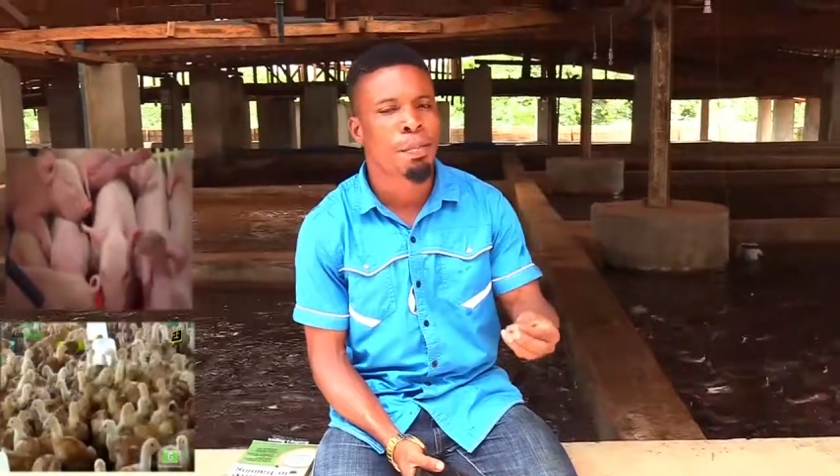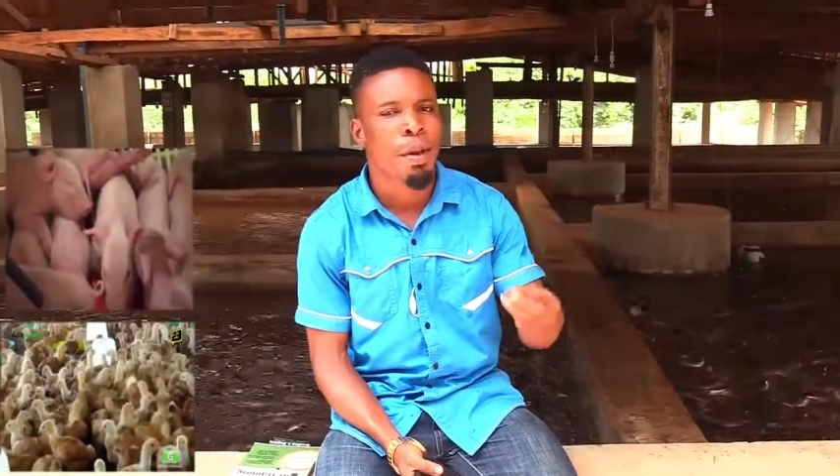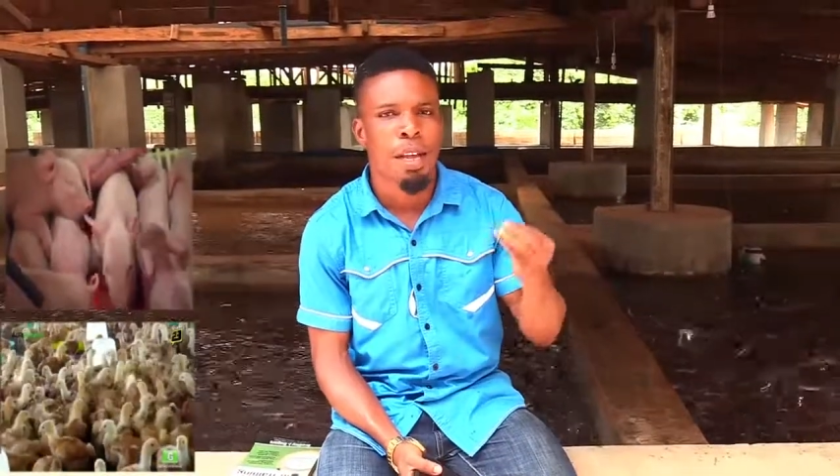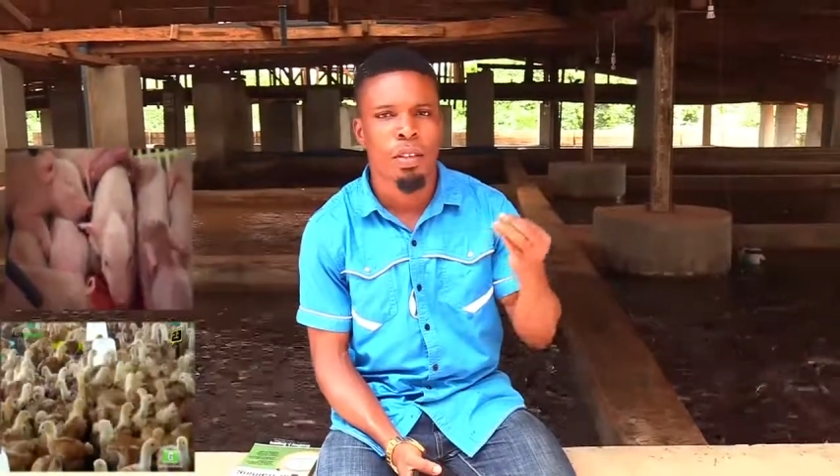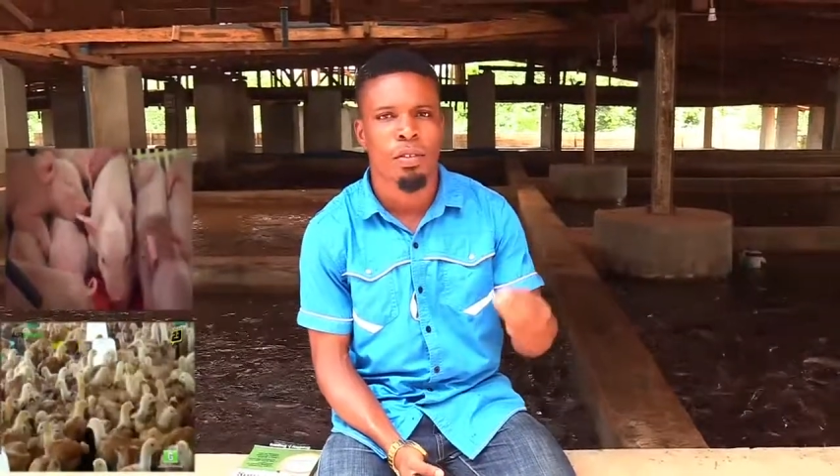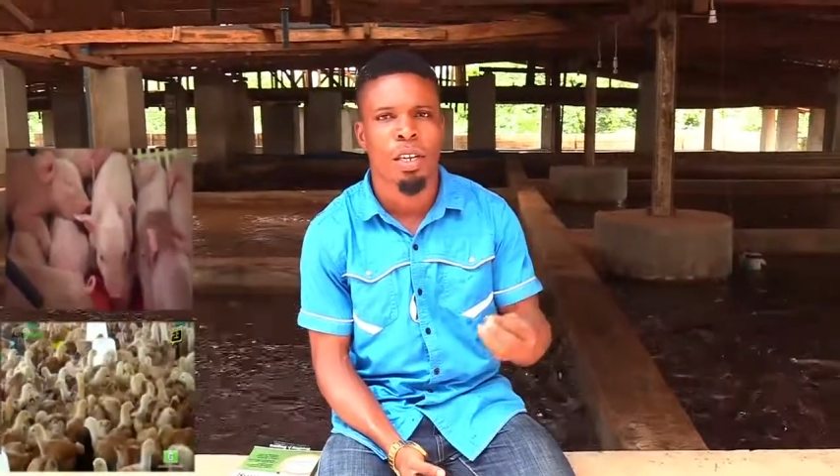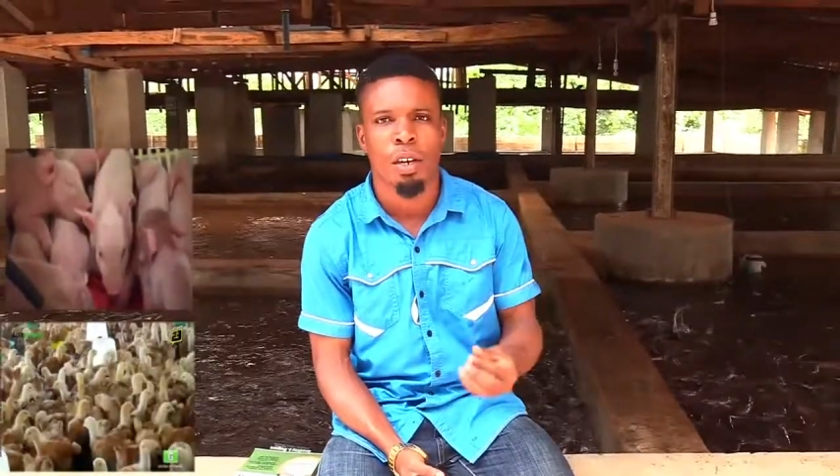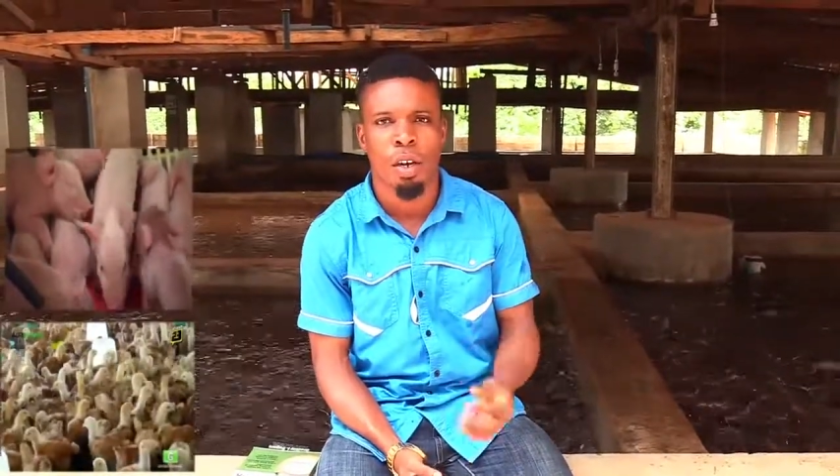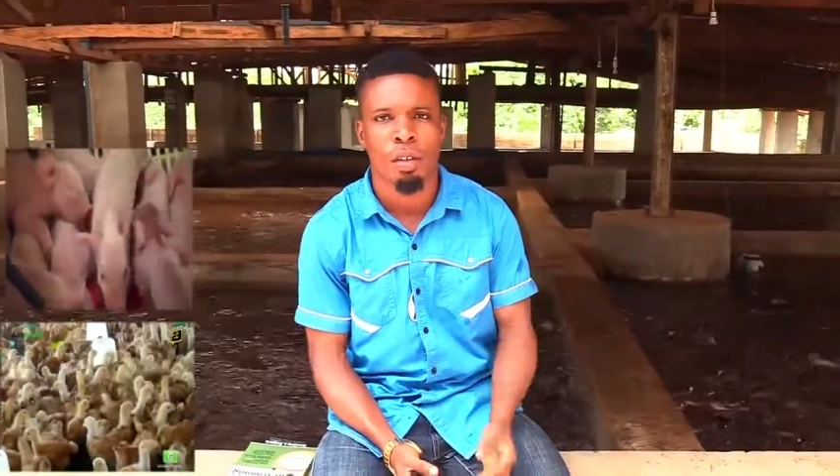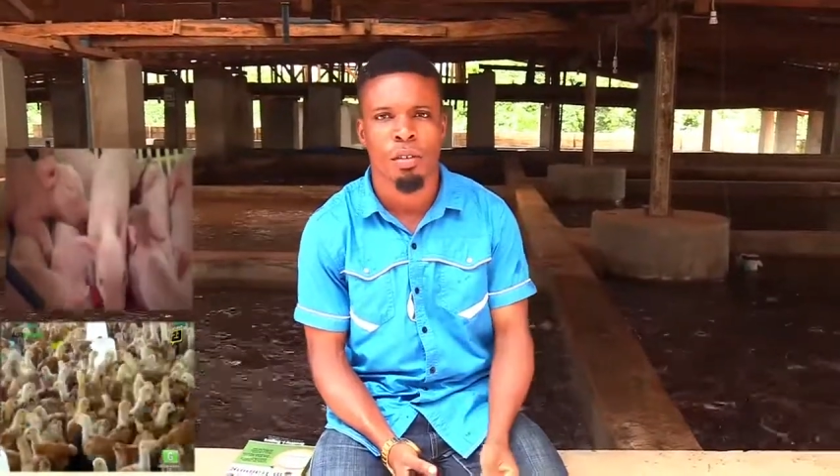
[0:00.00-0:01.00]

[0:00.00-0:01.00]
pays a lot,